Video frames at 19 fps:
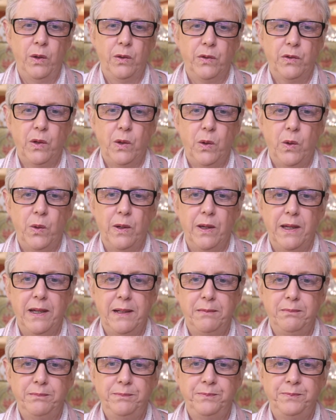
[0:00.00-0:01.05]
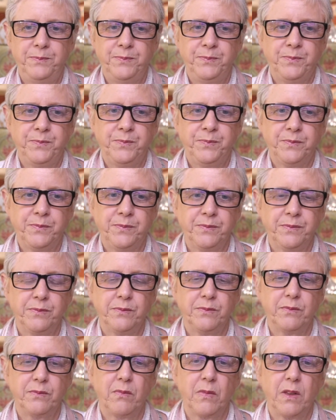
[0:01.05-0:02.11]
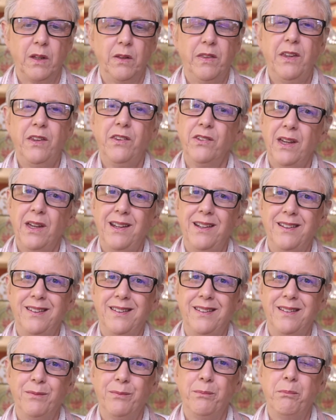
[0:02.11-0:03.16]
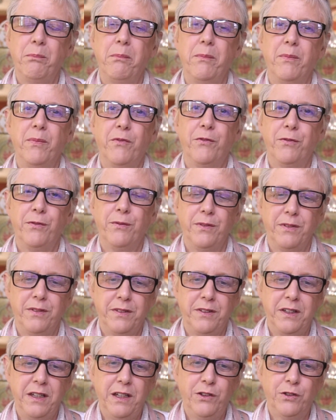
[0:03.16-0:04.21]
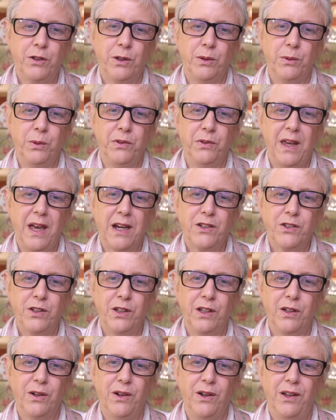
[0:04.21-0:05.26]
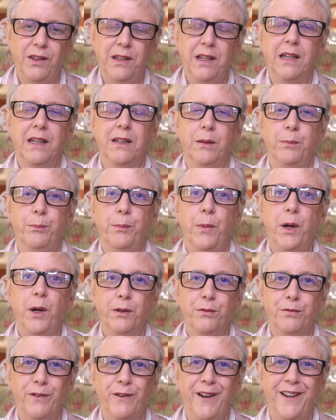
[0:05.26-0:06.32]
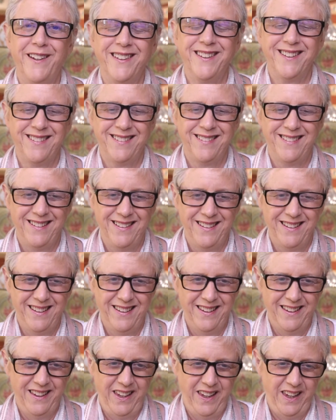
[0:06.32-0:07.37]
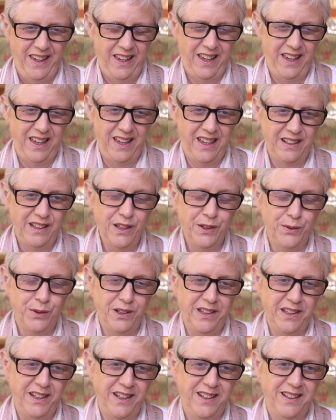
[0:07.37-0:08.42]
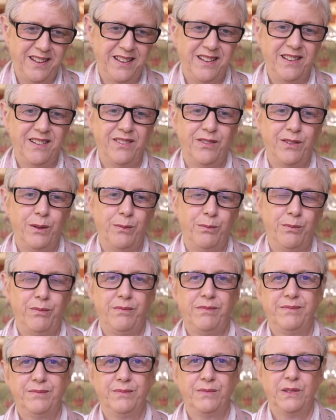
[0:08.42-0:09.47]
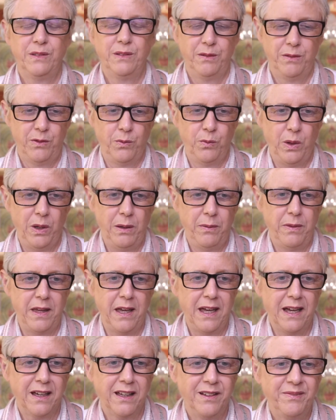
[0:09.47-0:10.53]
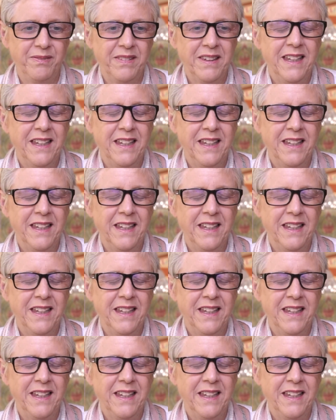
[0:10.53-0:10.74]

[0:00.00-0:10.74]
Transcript: So this kind of teacher was actually called like a monk friend, literally, from way back.